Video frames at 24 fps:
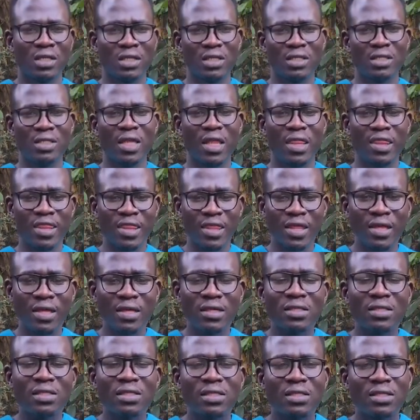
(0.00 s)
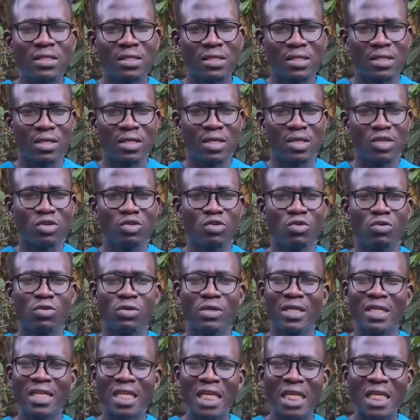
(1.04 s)
the things you
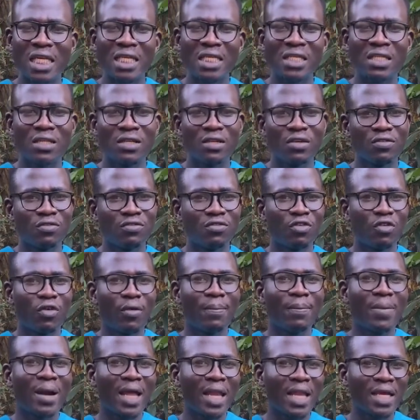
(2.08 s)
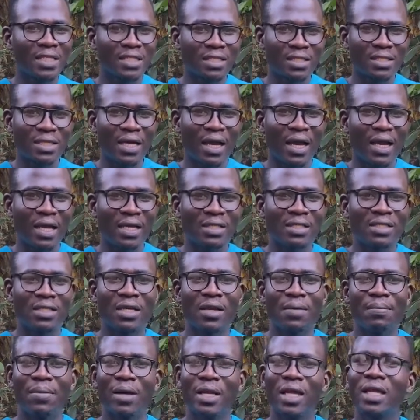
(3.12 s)
would need for a balanced diet,
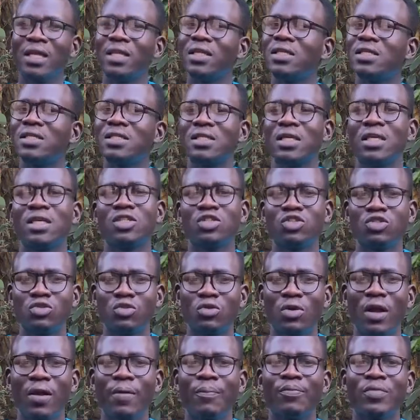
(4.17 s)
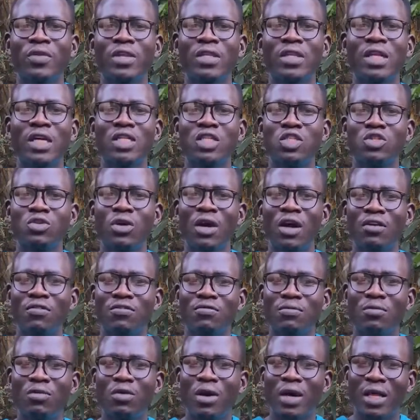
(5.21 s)
but at least ensure that you
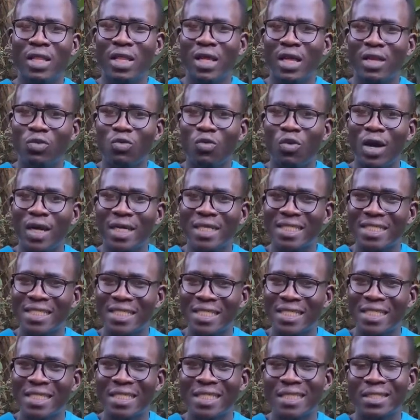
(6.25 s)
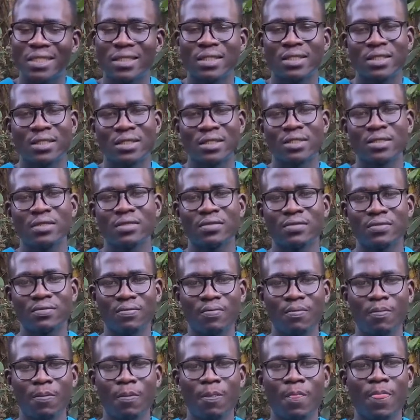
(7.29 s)
have more than one thing.
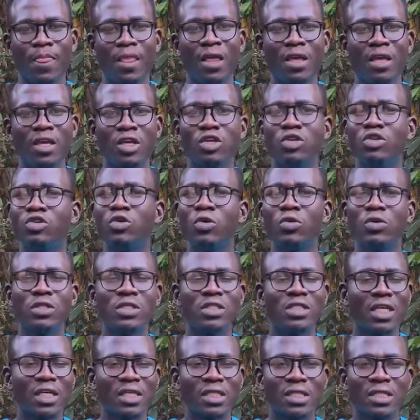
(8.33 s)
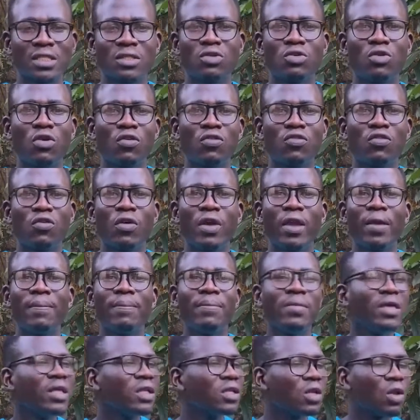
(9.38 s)
You don't just go for a
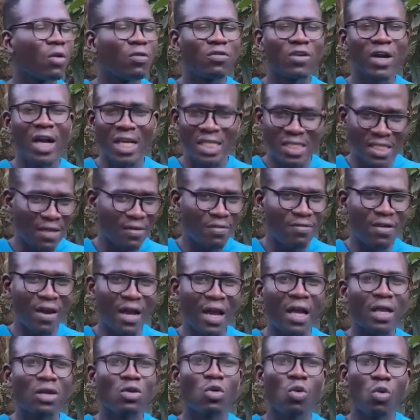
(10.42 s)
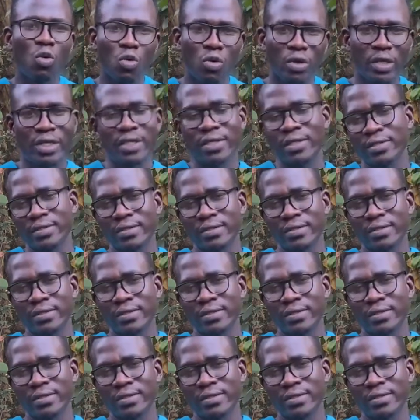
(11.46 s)
meal of cassava alone.